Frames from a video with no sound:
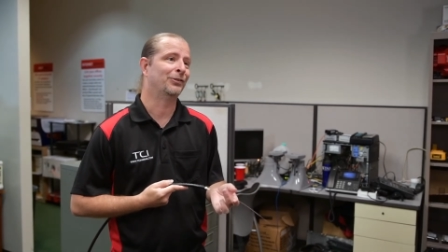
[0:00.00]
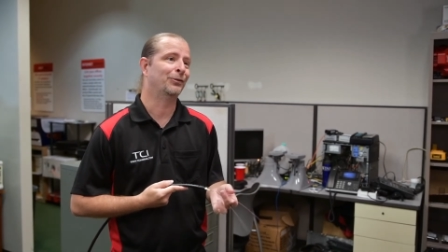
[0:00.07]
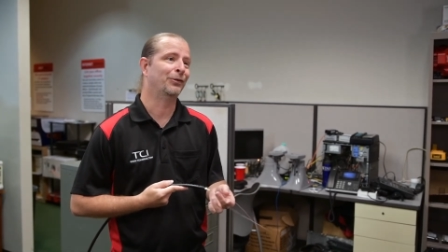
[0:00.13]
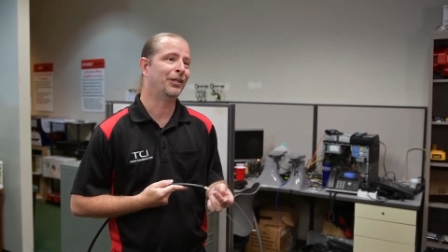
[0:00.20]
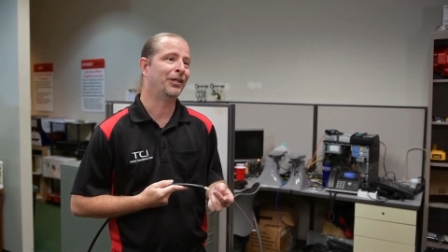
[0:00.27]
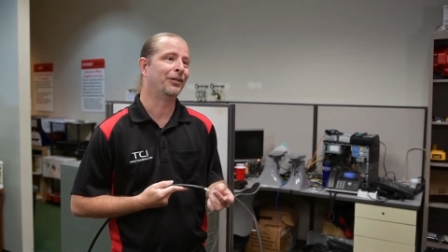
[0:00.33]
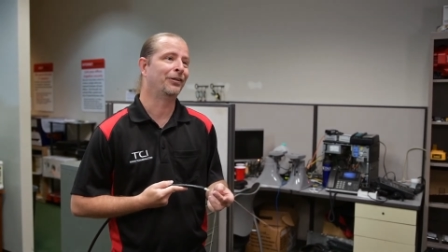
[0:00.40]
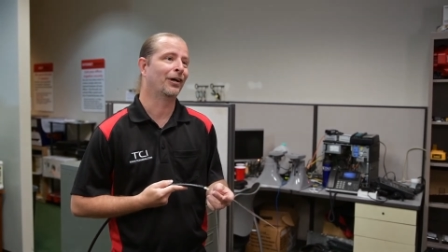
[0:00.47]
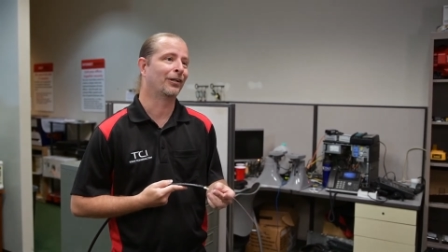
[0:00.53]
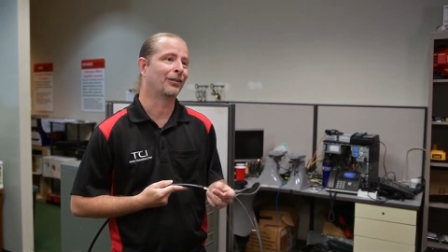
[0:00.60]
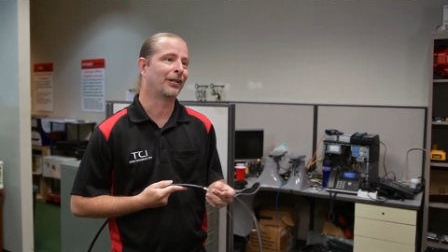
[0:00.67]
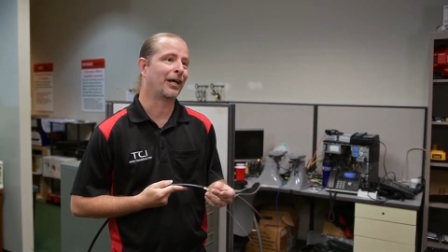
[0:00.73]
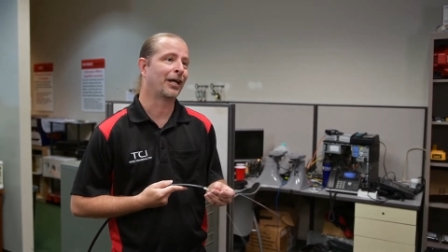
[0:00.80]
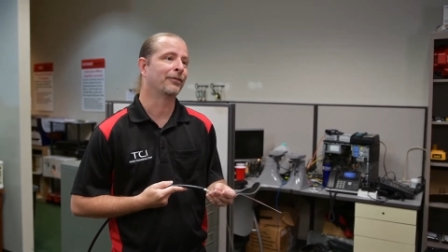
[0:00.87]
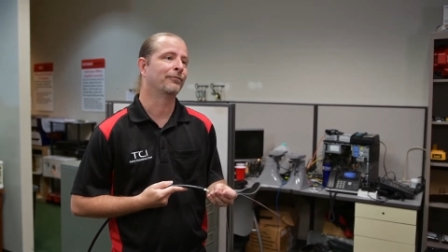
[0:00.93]
You need a
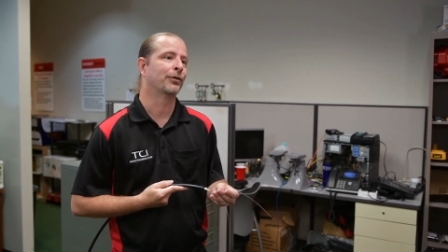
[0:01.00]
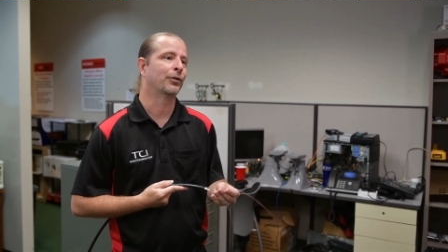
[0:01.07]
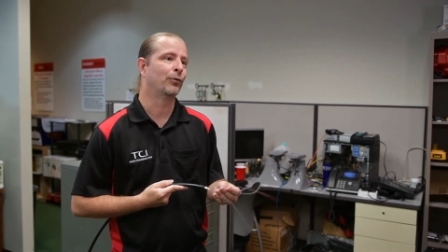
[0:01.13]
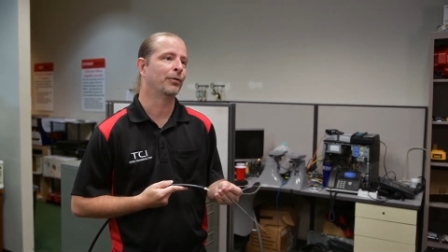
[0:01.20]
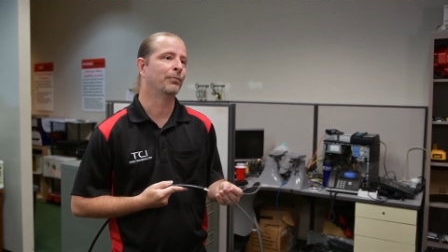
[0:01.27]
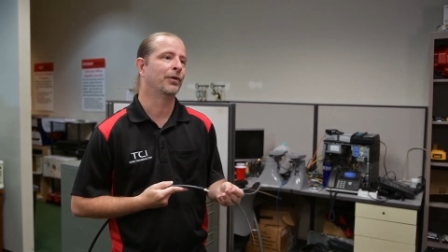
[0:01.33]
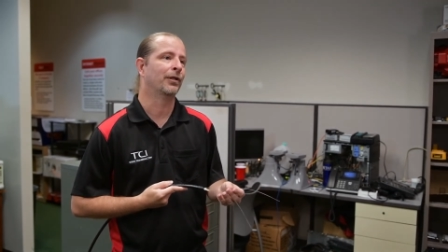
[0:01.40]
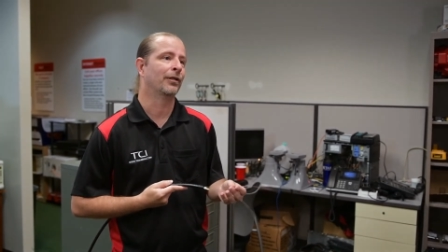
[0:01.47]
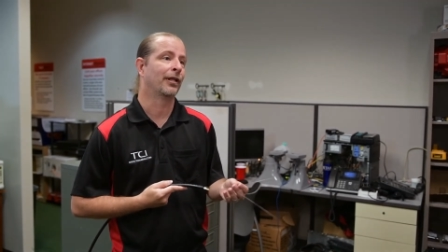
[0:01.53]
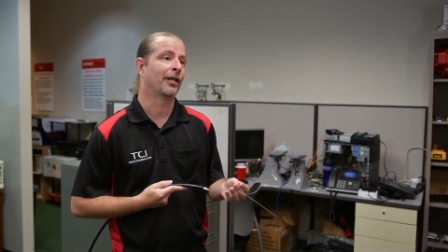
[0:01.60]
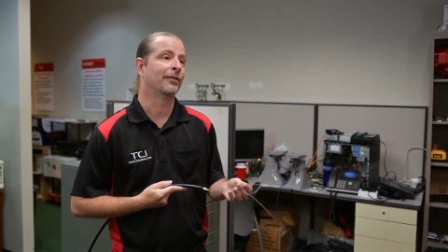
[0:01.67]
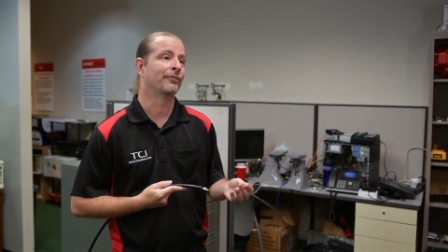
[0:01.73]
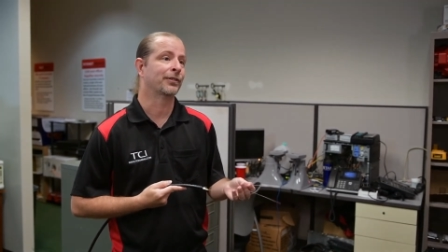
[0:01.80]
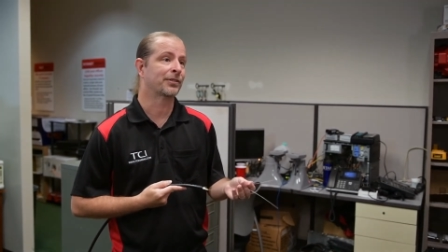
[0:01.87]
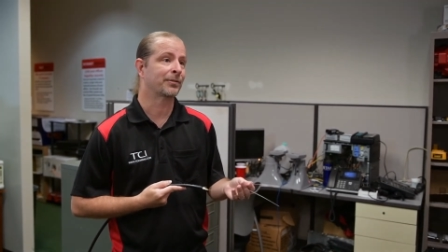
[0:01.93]
lot of equipment, a
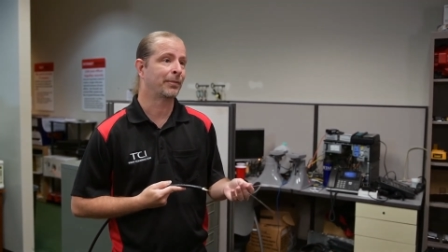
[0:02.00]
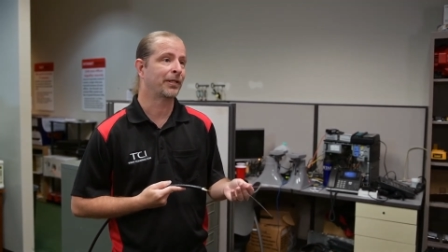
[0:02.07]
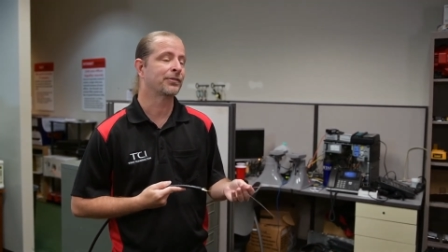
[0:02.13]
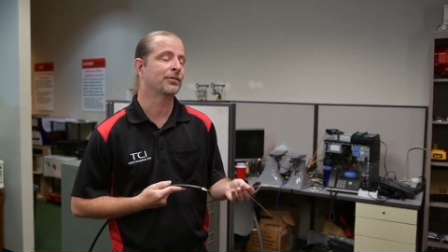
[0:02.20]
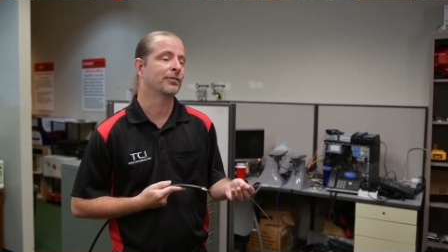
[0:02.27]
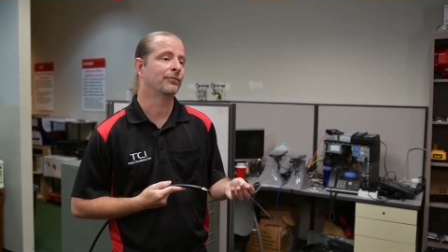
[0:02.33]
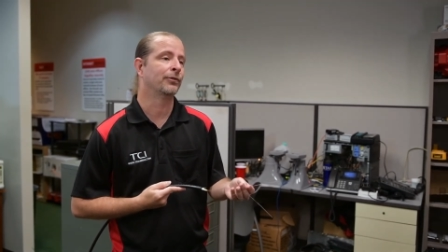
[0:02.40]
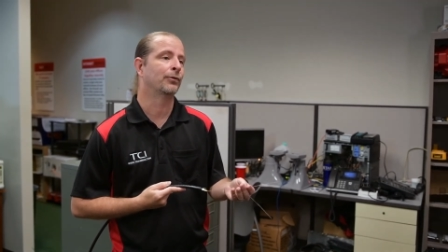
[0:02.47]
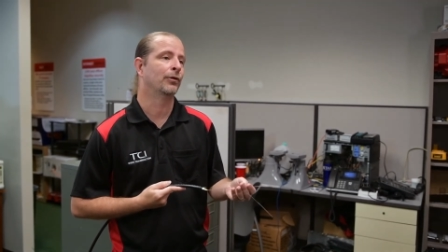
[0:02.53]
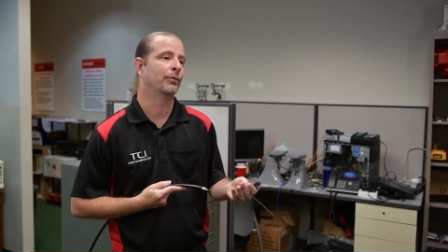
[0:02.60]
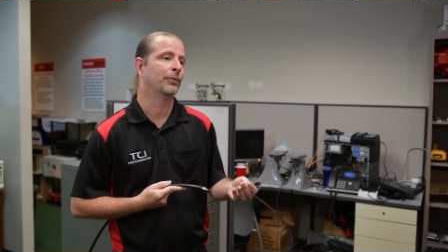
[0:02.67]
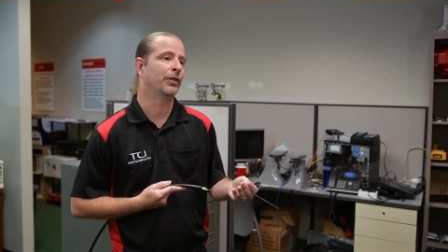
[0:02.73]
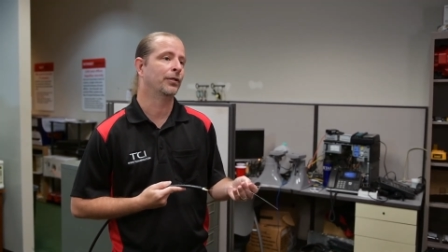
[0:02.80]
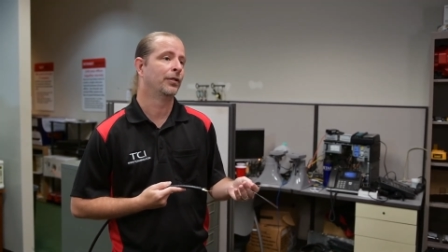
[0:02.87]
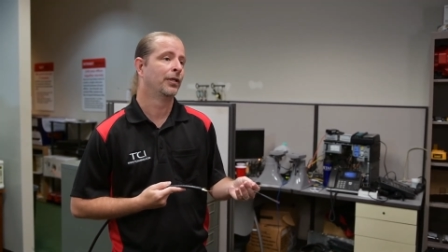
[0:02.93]
lot of expensive
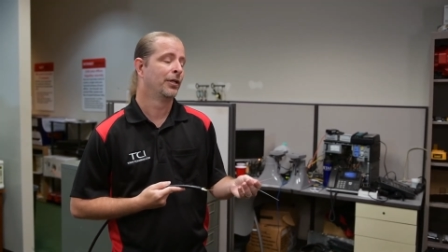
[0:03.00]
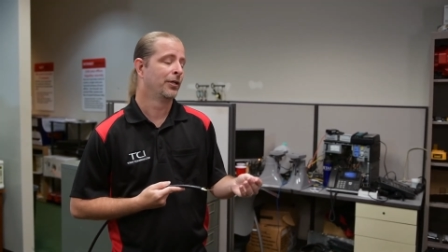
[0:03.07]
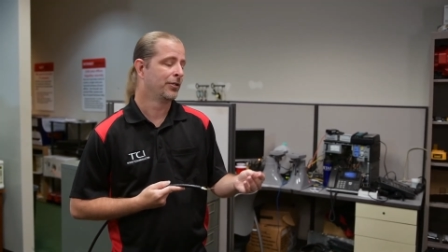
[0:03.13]
equipment